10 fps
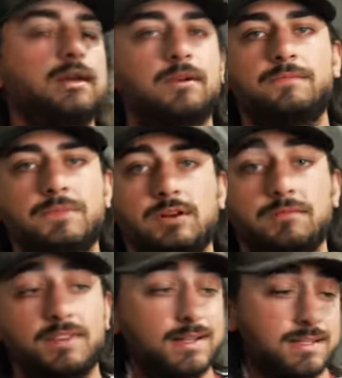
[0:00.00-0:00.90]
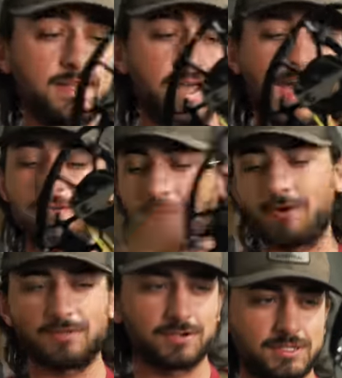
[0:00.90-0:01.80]
there. So that's, out of
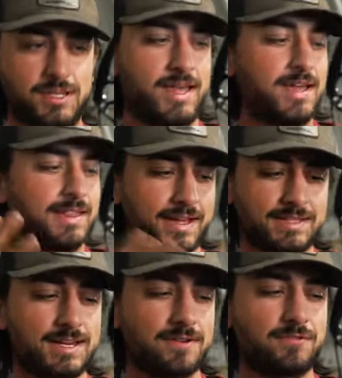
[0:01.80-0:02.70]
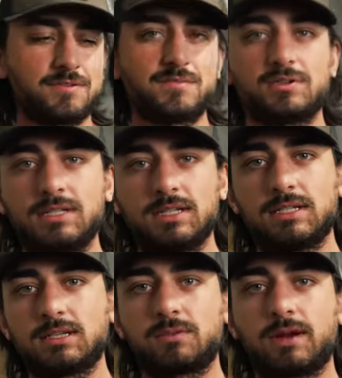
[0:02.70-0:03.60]
all those, that's definitely the most
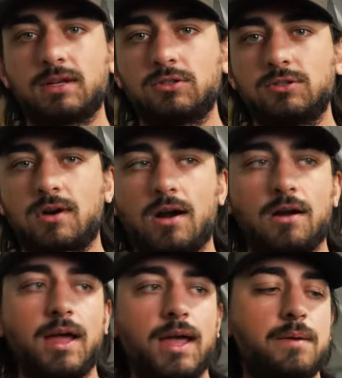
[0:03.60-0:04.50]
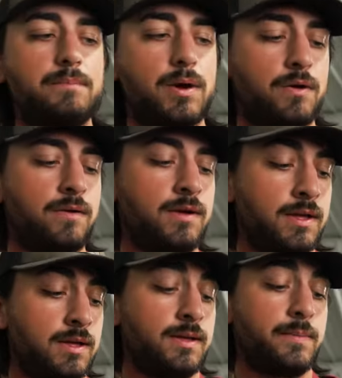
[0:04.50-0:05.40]
easiest way to draw a bow
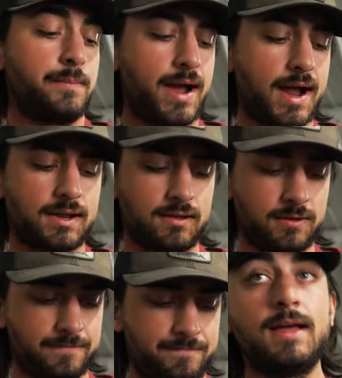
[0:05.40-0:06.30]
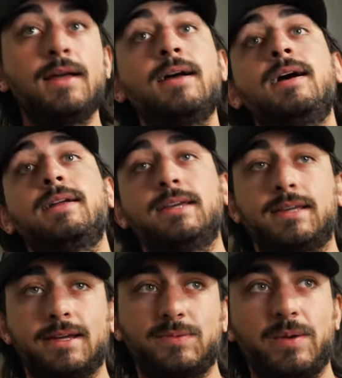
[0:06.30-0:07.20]
back. I need to
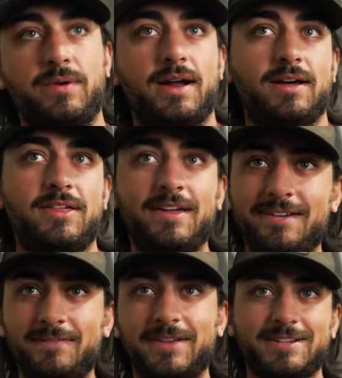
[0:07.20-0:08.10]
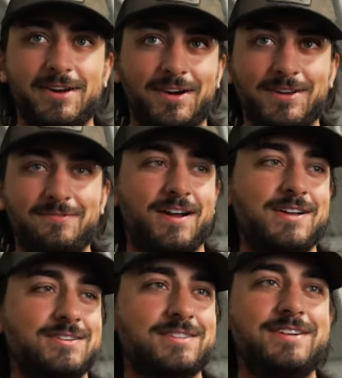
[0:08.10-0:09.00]
catch my breath. I'm like talking
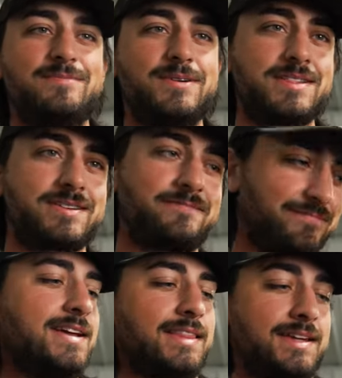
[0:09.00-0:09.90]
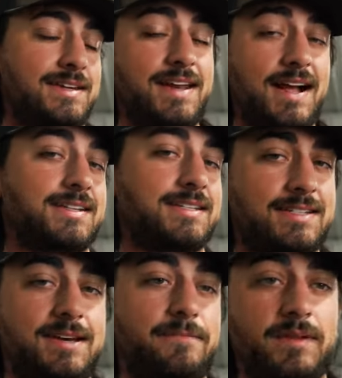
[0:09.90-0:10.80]
faster than I'm breathing. The next
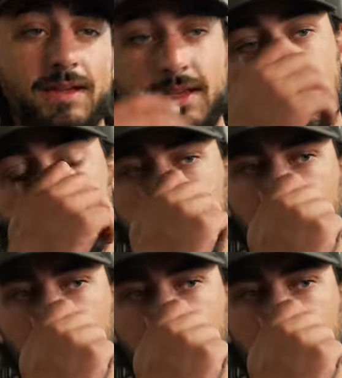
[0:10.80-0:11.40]
tip, and